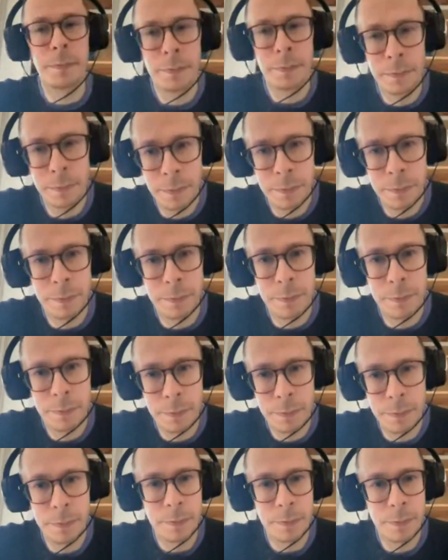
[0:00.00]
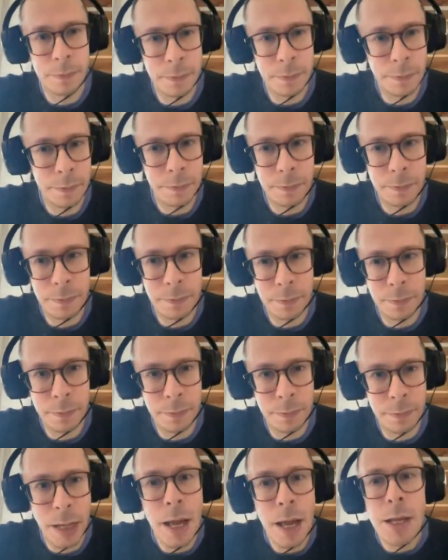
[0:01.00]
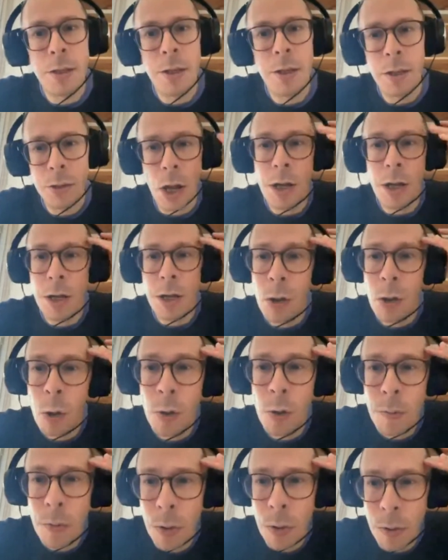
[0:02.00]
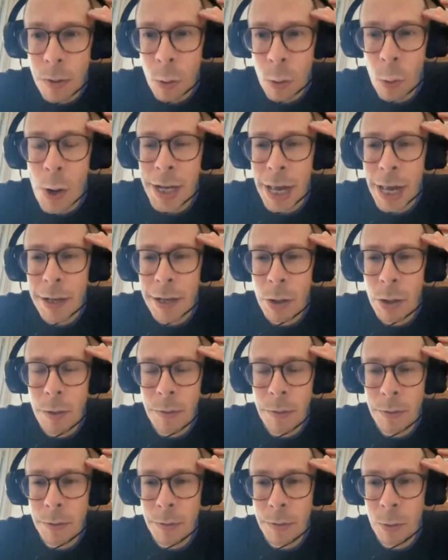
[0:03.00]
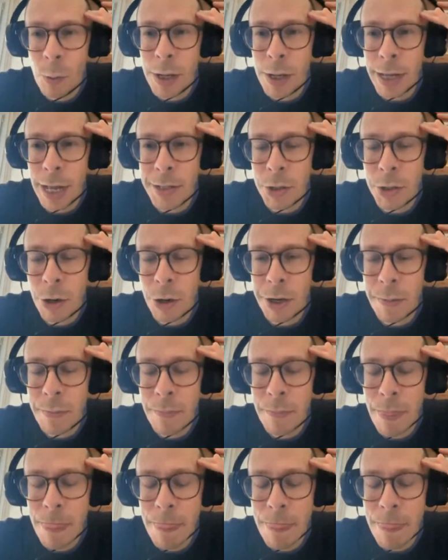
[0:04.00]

books, uh, two, two at least. Yeah, just, so, you uh, know, uh, again, like, again, sorry.